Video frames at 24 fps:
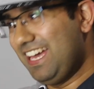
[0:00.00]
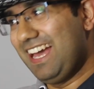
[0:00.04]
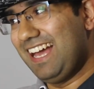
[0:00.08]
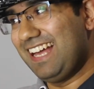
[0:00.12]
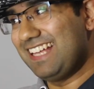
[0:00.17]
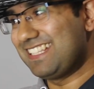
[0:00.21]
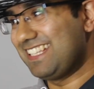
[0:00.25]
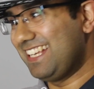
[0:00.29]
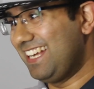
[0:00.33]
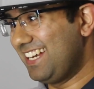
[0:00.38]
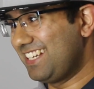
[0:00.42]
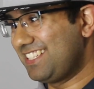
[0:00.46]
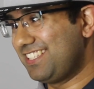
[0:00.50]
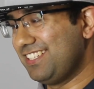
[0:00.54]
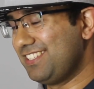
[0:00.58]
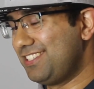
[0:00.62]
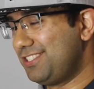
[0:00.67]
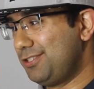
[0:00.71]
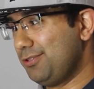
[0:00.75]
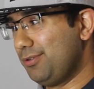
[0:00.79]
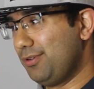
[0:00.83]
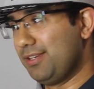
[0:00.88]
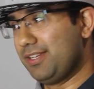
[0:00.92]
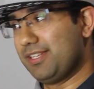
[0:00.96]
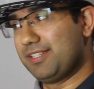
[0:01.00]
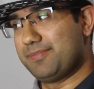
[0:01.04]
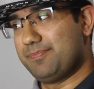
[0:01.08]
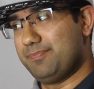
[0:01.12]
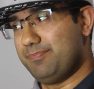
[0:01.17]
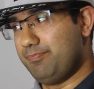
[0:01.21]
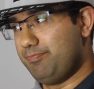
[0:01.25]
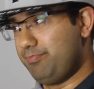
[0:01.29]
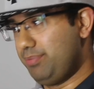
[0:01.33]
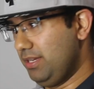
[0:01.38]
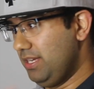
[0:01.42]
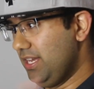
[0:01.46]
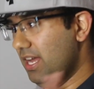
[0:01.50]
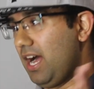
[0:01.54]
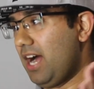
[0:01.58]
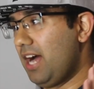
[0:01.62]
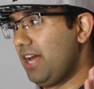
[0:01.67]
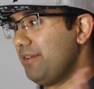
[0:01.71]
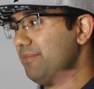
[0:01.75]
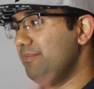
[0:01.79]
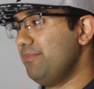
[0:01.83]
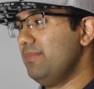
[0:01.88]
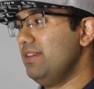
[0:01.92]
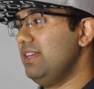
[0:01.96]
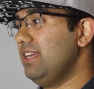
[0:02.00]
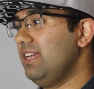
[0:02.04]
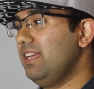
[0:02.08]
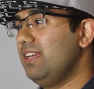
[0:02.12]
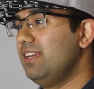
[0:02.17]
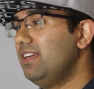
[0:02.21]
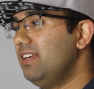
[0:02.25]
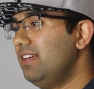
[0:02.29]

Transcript: has access to it is beyond me.